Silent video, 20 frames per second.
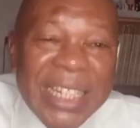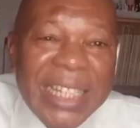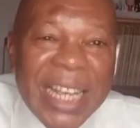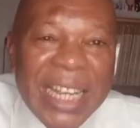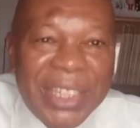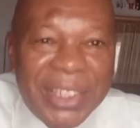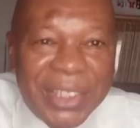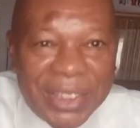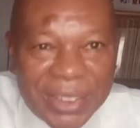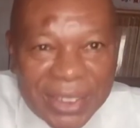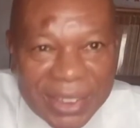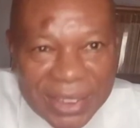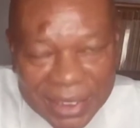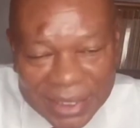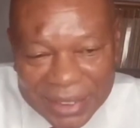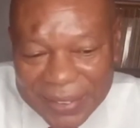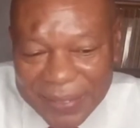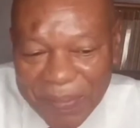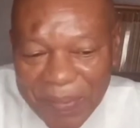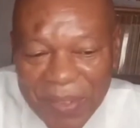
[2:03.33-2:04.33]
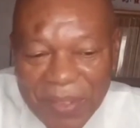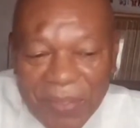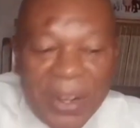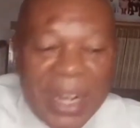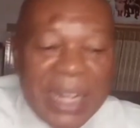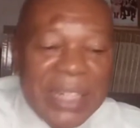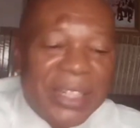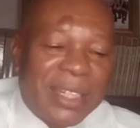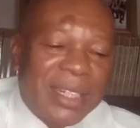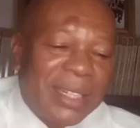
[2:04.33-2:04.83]
stages.
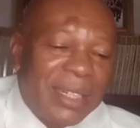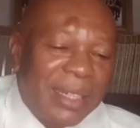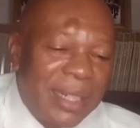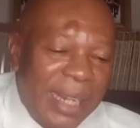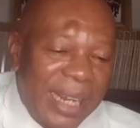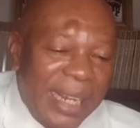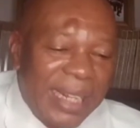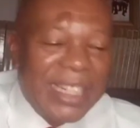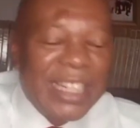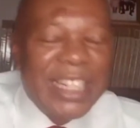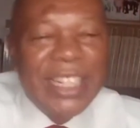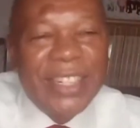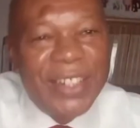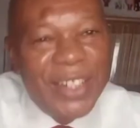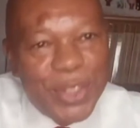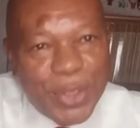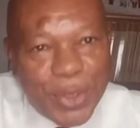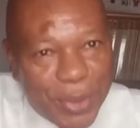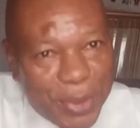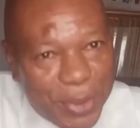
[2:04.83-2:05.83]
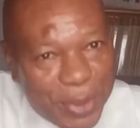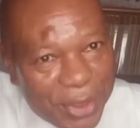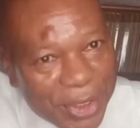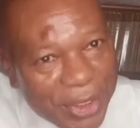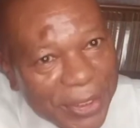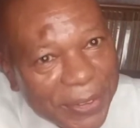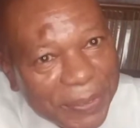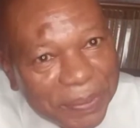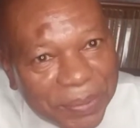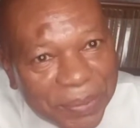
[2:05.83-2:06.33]
First, it is ridiculed.
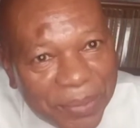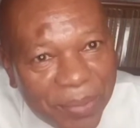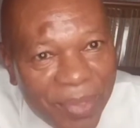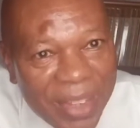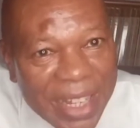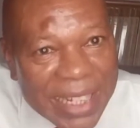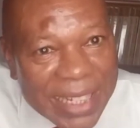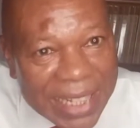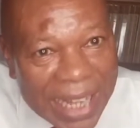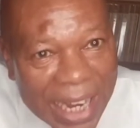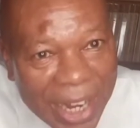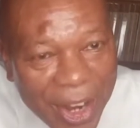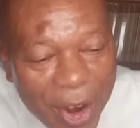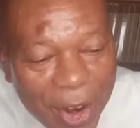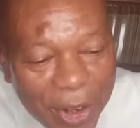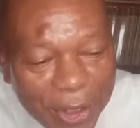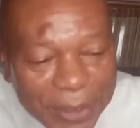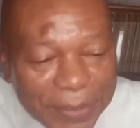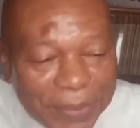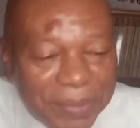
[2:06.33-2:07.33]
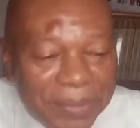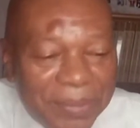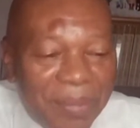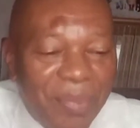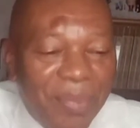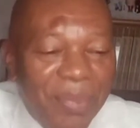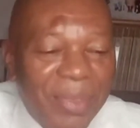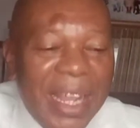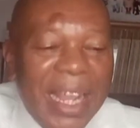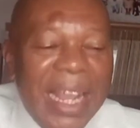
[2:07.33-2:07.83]
Second,
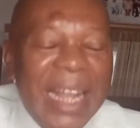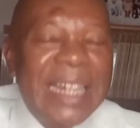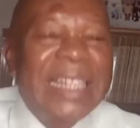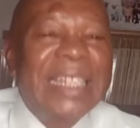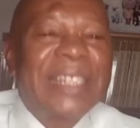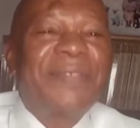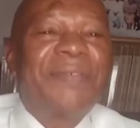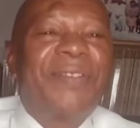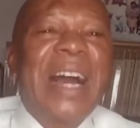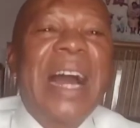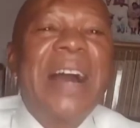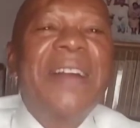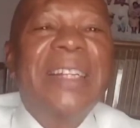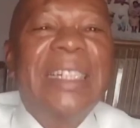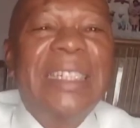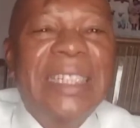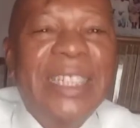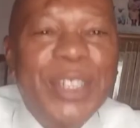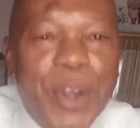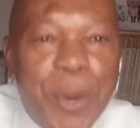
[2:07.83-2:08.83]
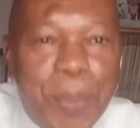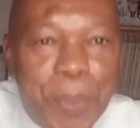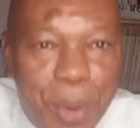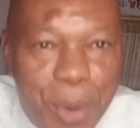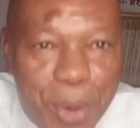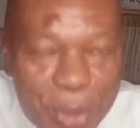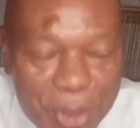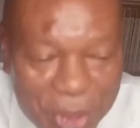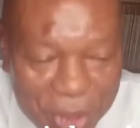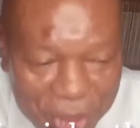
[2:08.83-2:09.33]
it is violently
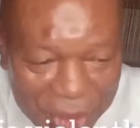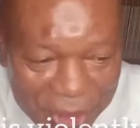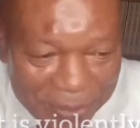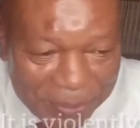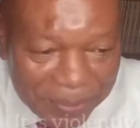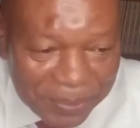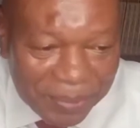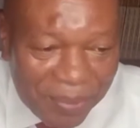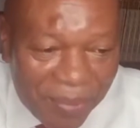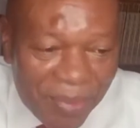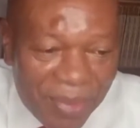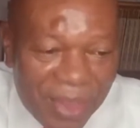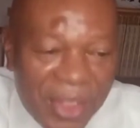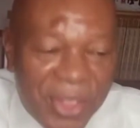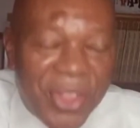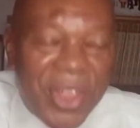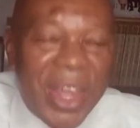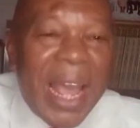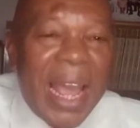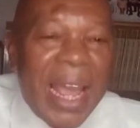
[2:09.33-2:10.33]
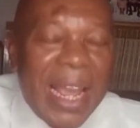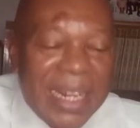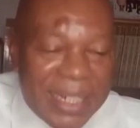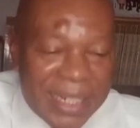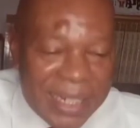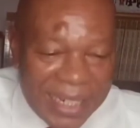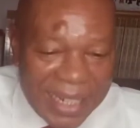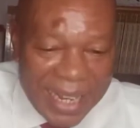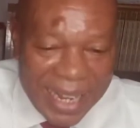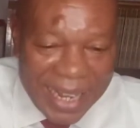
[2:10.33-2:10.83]
opposed. Third,
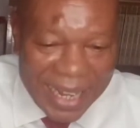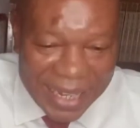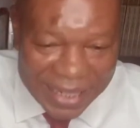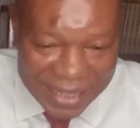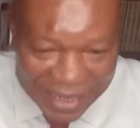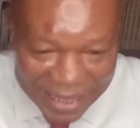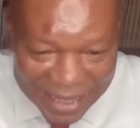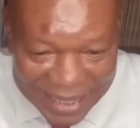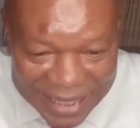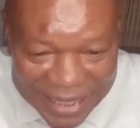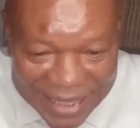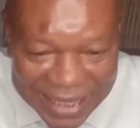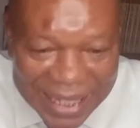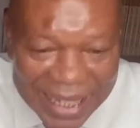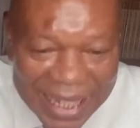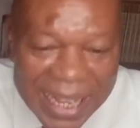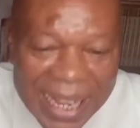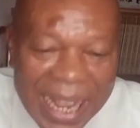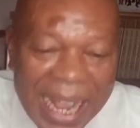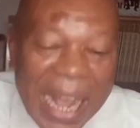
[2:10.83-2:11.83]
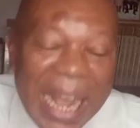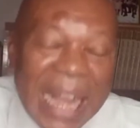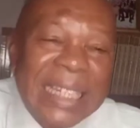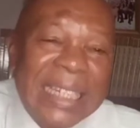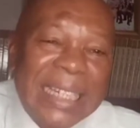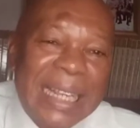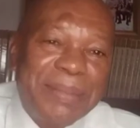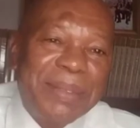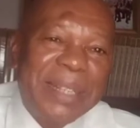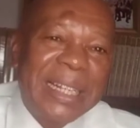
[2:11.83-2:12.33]
it is
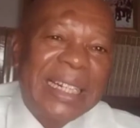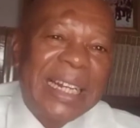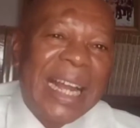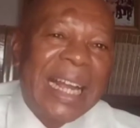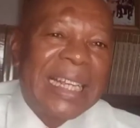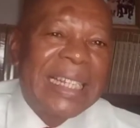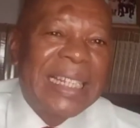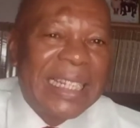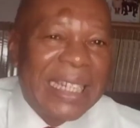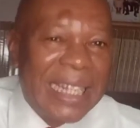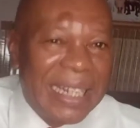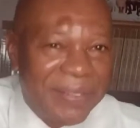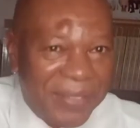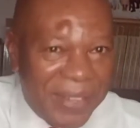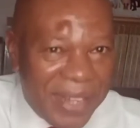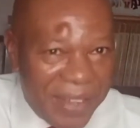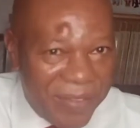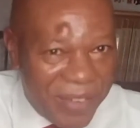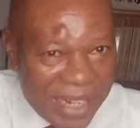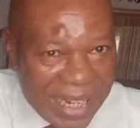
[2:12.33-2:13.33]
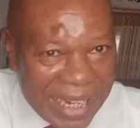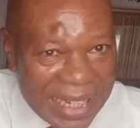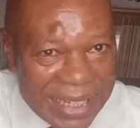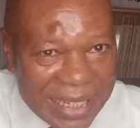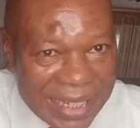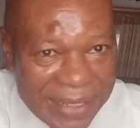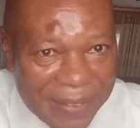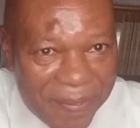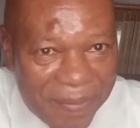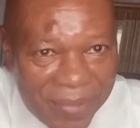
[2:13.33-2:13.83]
accepted as
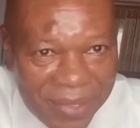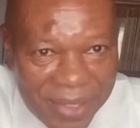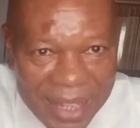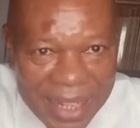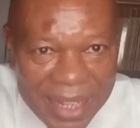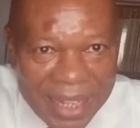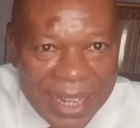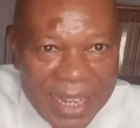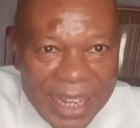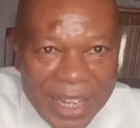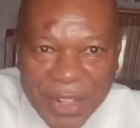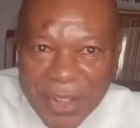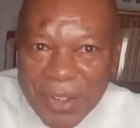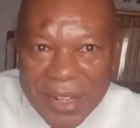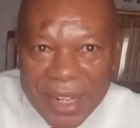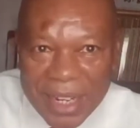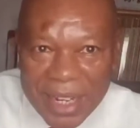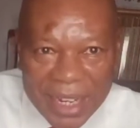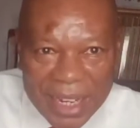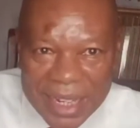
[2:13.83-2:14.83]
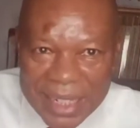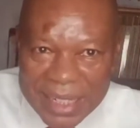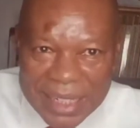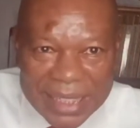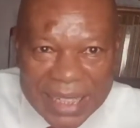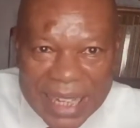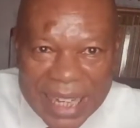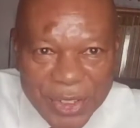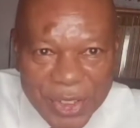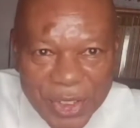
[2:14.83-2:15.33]
self-evident. You know,
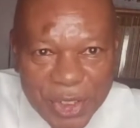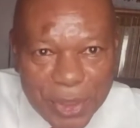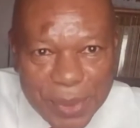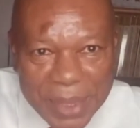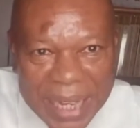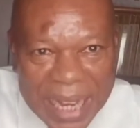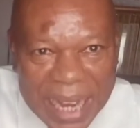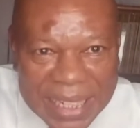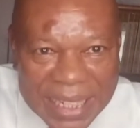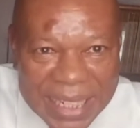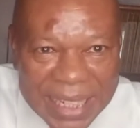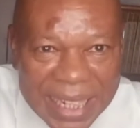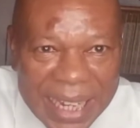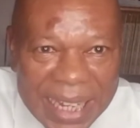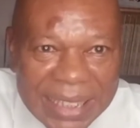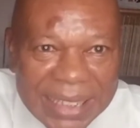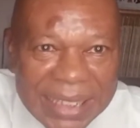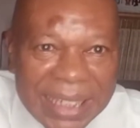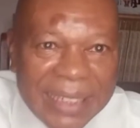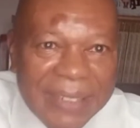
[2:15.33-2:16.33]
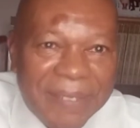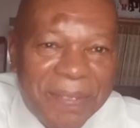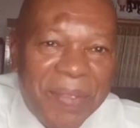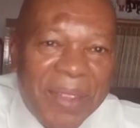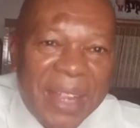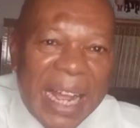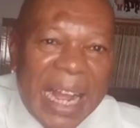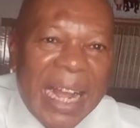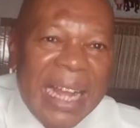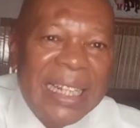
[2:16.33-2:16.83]
Linda used to be castigated
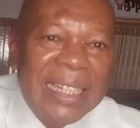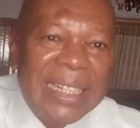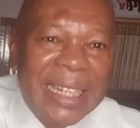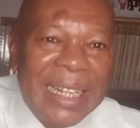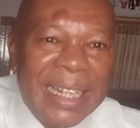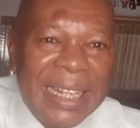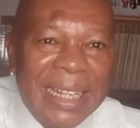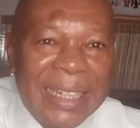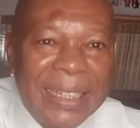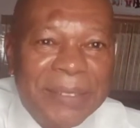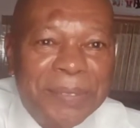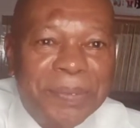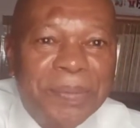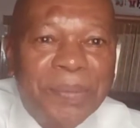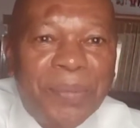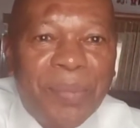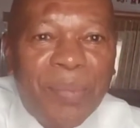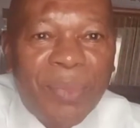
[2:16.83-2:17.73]
as a